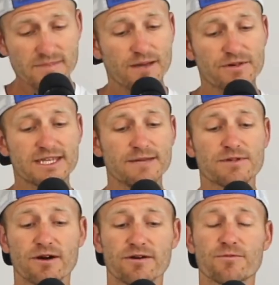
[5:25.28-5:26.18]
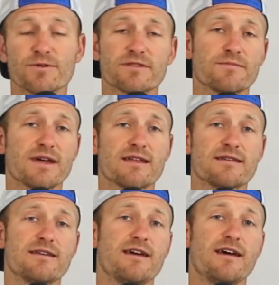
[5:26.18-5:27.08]
I'm going to keep going with the
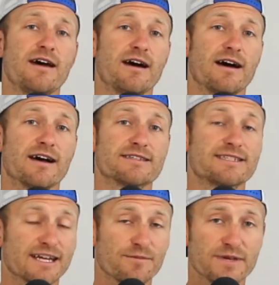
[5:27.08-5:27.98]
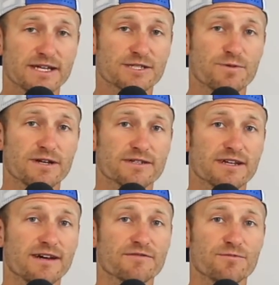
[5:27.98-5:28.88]
men. Second biggest winners
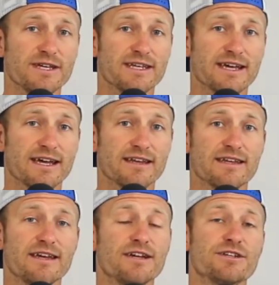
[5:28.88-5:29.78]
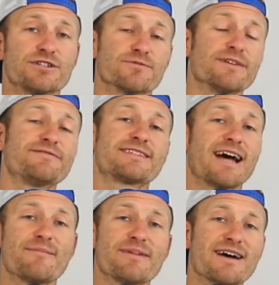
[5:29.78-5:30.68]
of the weekend, Cherif
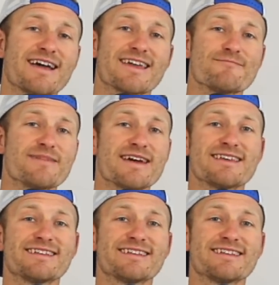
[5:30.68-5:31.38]
Samba and Ahmed